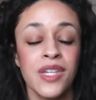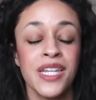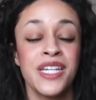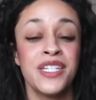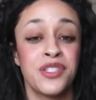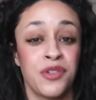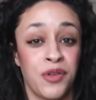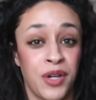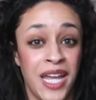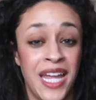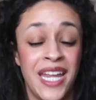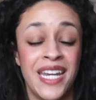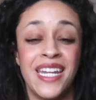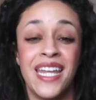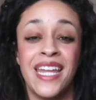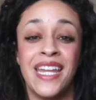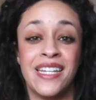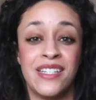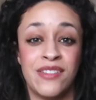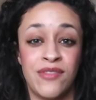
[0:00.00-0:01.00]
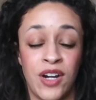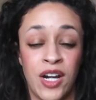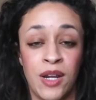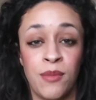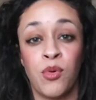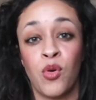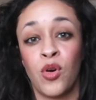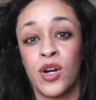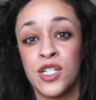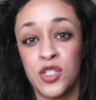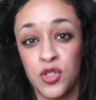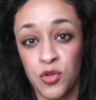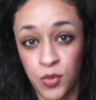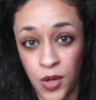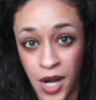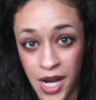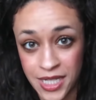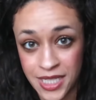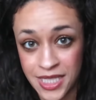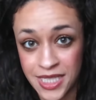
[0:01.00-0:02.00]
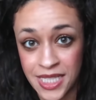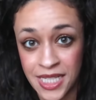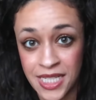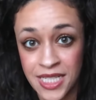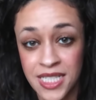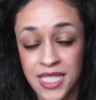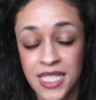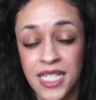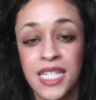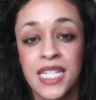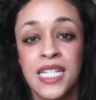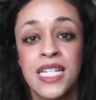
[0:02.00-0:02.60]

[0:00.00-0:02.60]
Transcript: So again, it is very important to practice this.